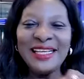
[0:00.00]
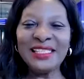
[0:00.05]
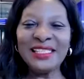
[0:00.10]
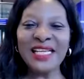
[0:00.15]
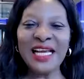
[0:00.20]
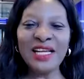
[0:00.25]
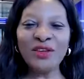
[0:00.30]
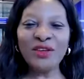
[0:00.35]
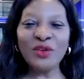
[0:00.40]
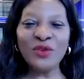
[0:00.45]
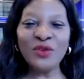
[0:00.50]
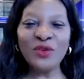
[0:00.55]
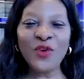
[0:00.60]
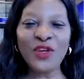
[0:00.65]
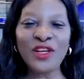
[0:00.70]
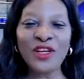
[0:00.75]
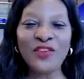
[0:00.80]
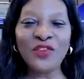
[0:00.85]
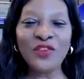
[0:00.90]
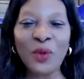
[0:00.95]
Thank you for
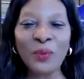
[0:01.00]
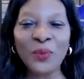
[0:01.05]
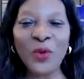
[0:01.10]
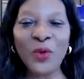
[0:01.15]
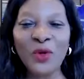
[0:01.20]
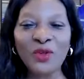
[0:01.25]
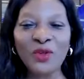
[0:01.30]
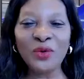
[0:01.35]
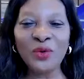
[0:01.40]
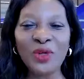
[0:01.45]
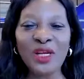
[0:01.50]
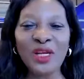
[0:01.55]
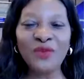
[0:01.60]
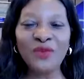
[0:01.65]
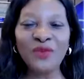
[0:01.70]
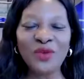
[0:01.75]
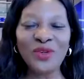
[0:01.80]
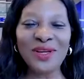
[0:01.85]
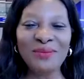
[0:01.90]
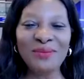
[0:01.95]
the support you give
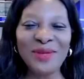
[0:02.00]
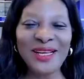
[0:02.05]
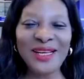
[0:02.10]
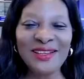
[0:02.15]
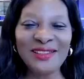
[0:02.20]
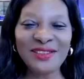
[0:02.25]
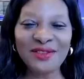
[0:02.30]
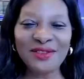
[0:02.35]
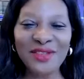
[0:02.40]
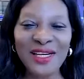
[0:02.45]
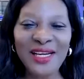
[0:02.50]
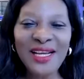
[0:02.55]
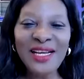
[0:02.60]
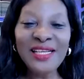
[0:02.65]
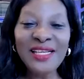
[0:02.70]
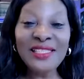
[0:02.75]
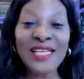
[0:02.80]
to the ministry.